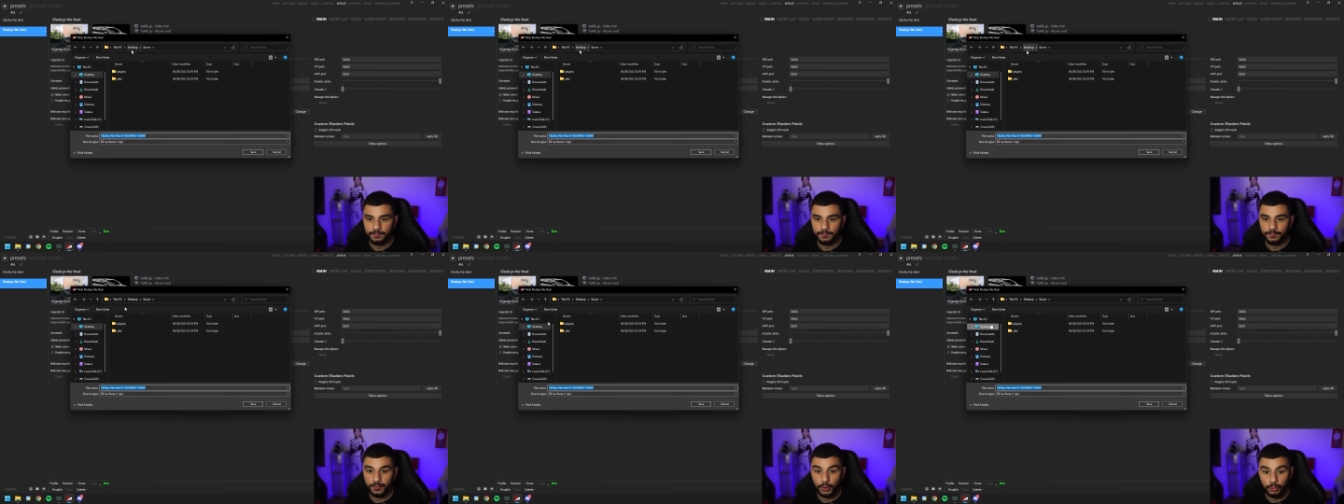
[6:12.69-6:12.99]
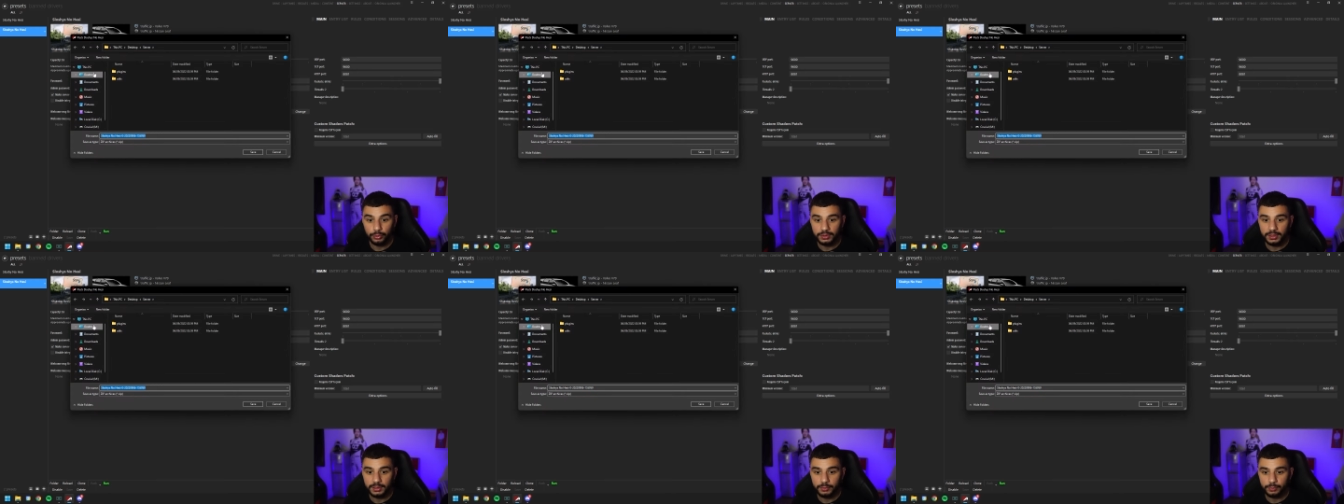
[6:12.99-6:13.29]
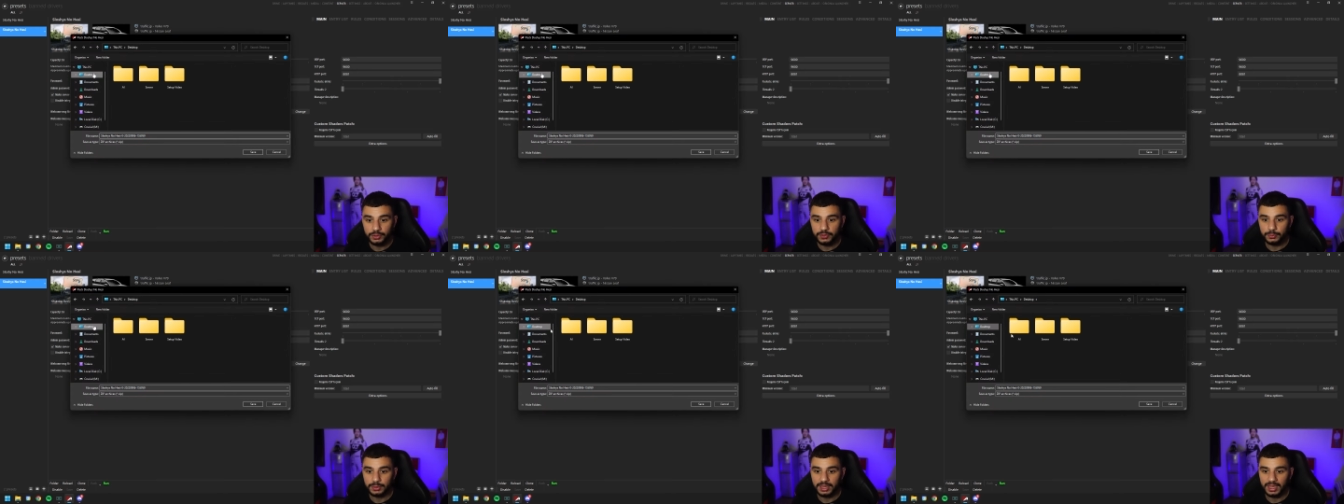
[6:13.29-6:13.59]
folder,
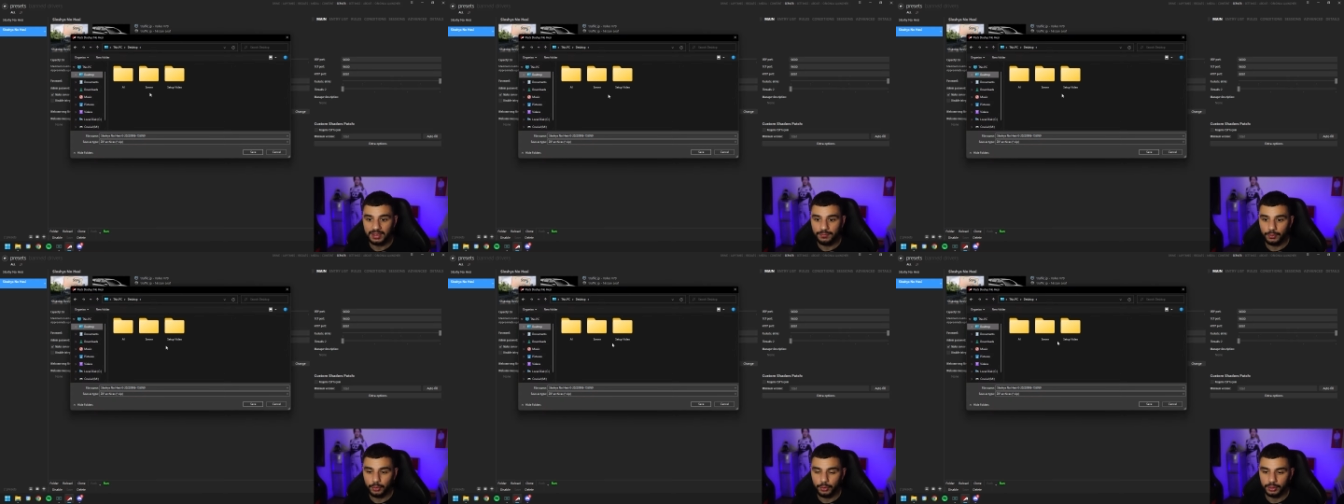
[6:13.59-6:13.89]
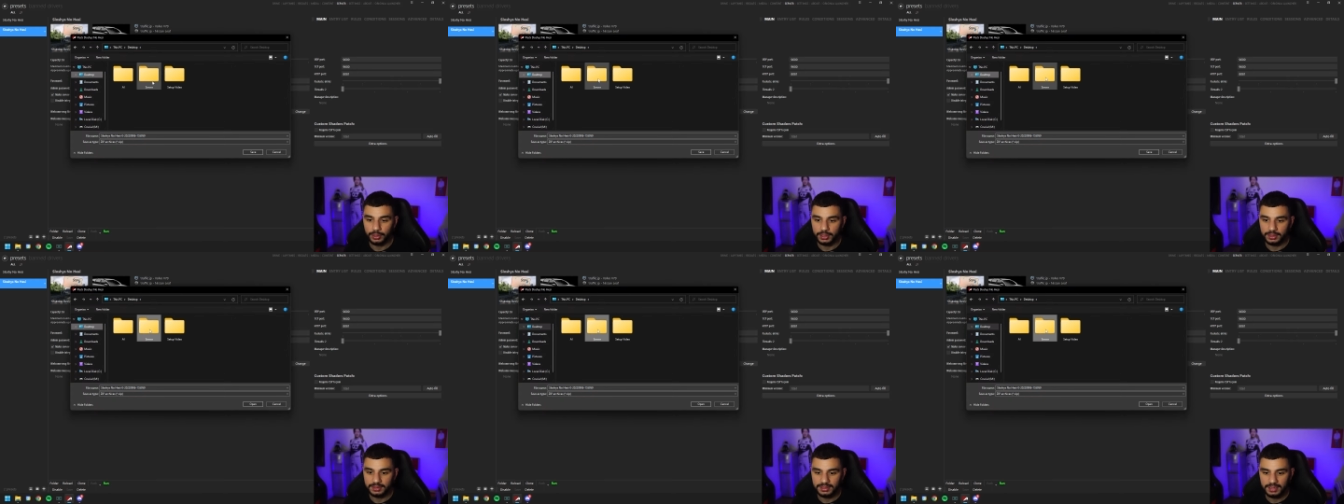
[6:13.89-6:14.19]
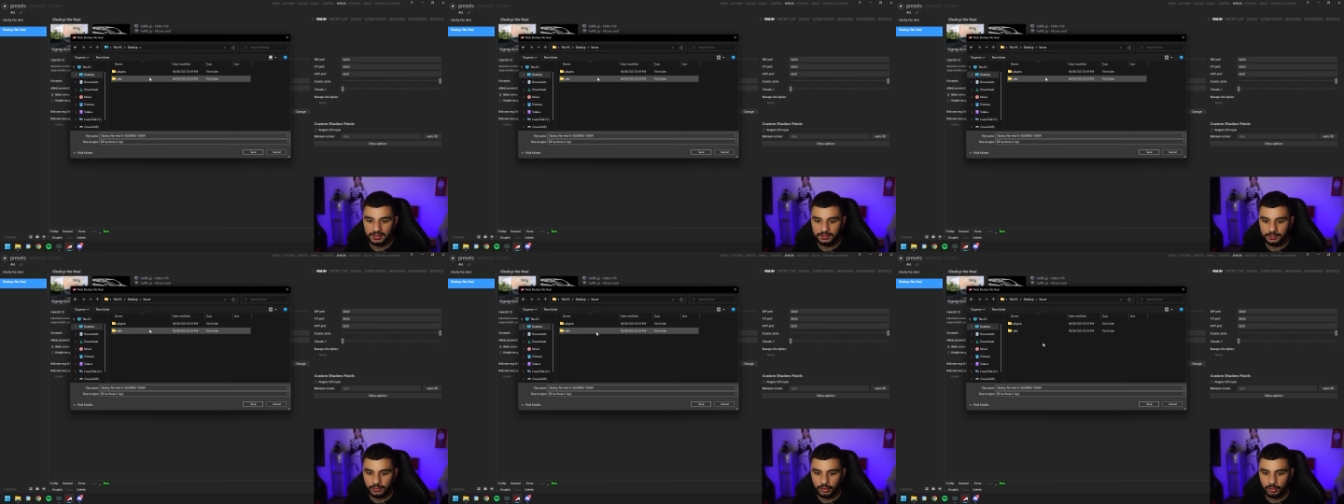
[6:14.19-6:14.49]
which we have on our
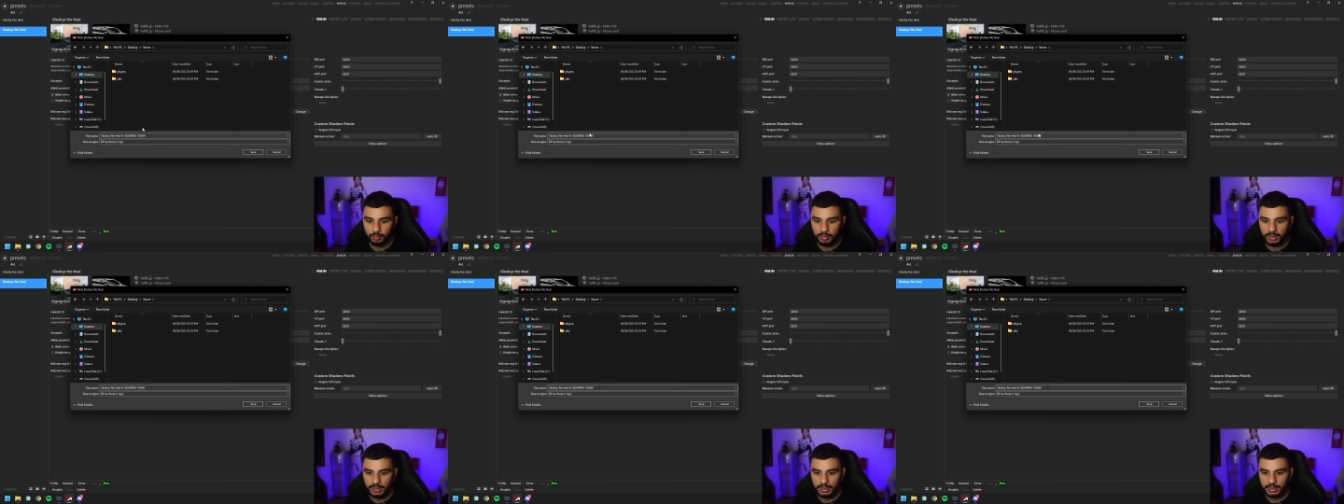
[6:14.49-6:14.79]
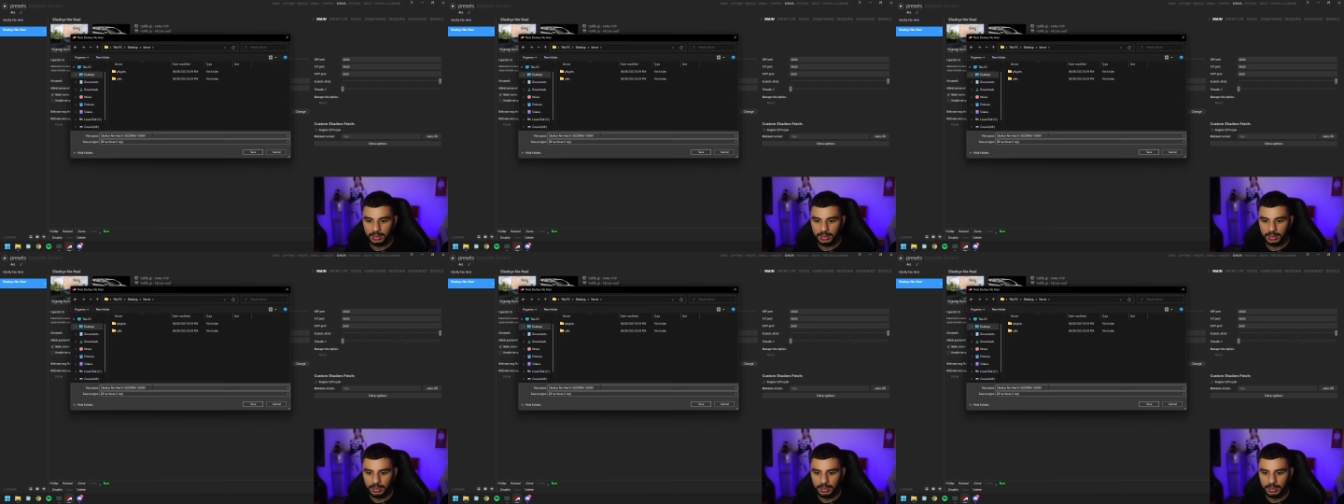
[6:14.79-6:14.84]
desktop.